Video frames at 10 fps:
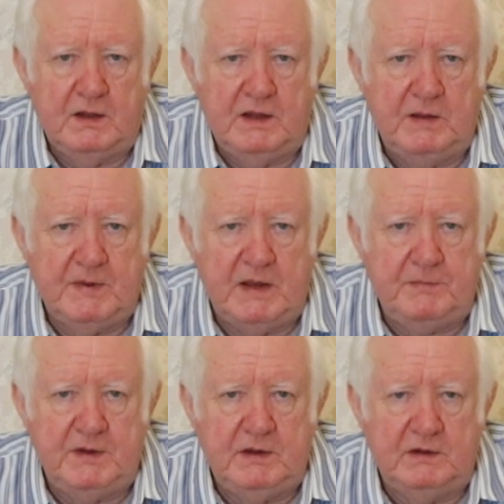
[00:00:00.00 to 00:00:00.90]
He may
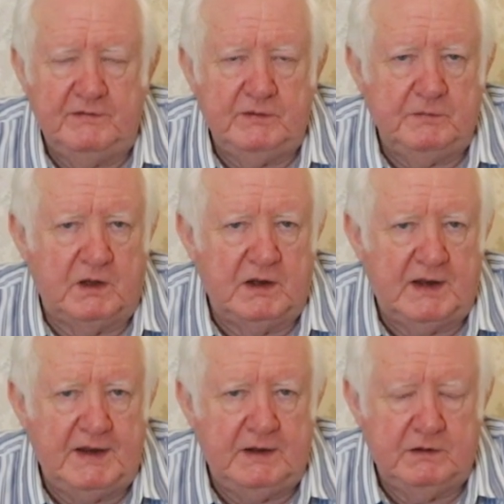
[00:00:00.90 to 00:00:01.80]
be living by a
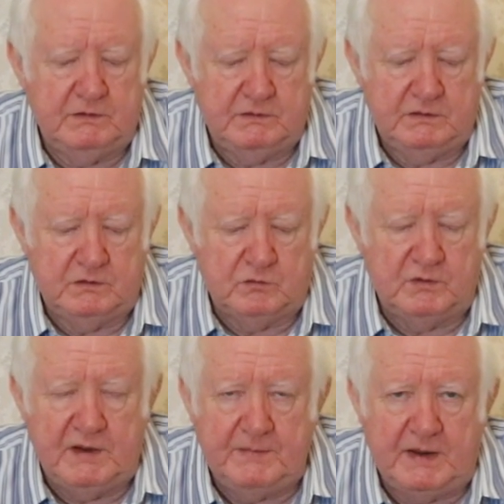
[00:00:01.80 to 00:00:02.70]
lake, or
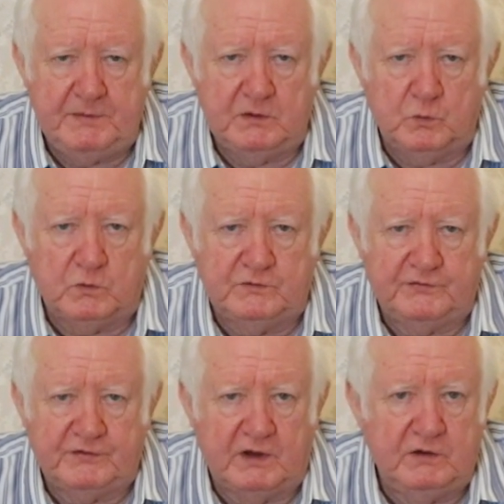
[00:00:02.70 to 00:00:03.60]
he may be a water
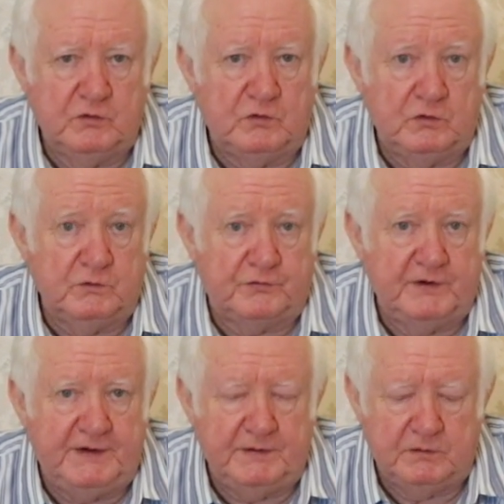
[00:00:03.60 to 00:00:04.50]
sign, or all
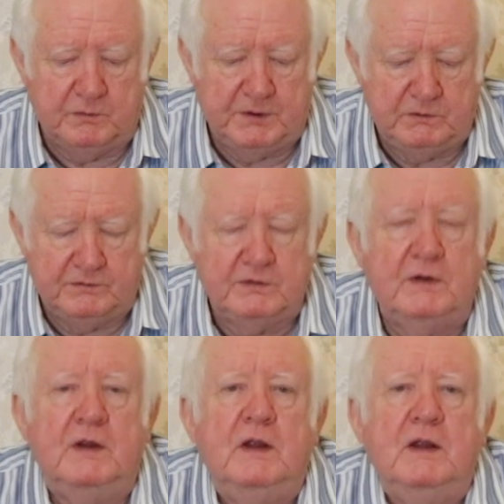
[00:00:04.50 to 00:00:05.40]
3, or both.
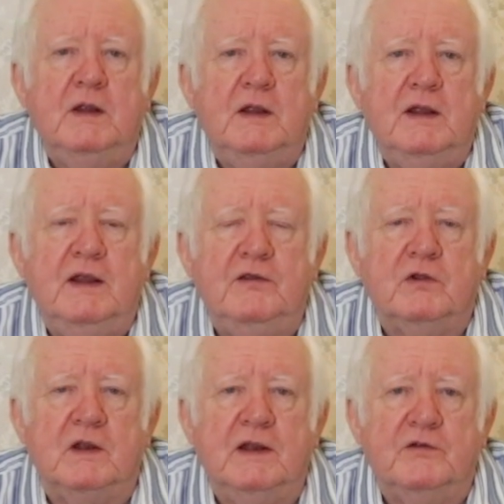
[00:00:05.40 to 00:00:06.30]
He's
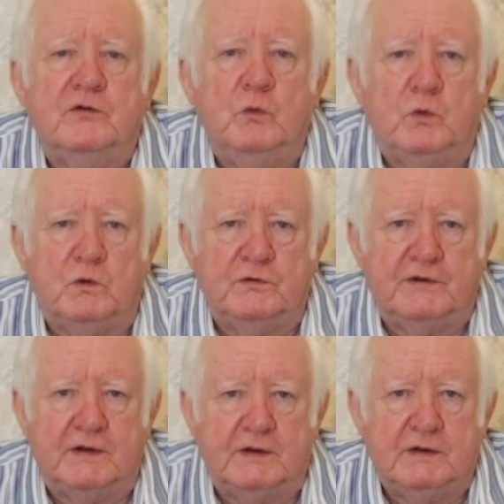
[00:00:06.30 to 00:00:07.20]
got links to
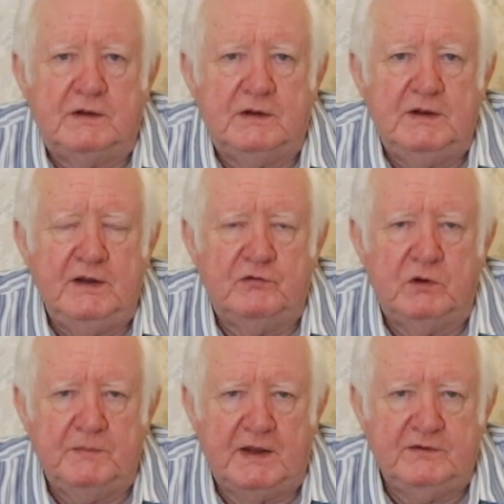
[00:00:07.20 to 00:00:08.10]
water. He's
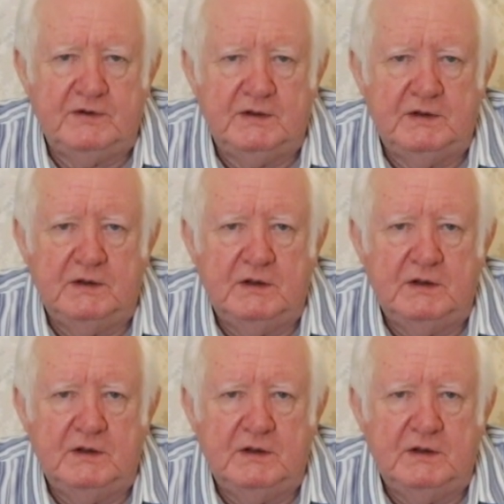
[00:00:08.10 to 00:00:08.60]
romantic.